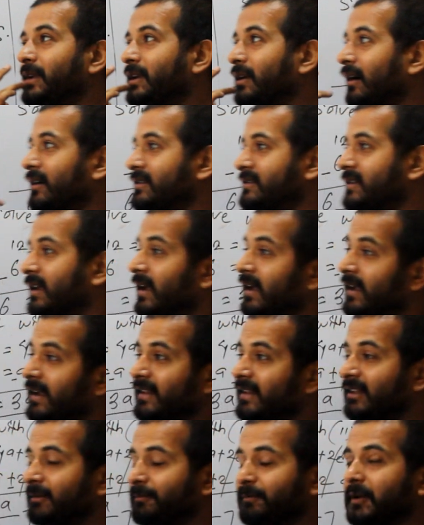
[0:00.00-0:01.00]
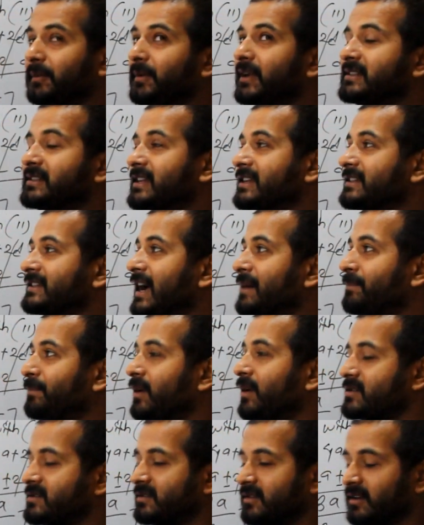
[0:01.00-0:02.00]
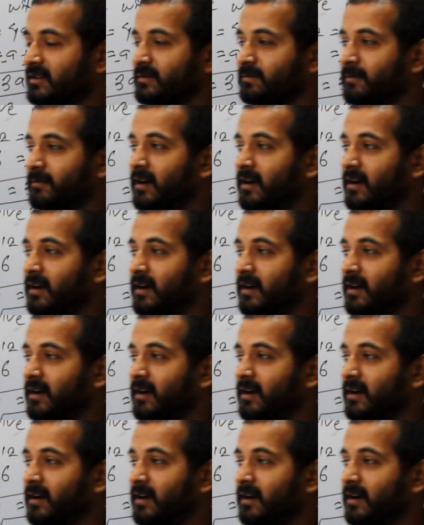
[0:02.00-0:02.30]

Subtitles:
because in the previous examples the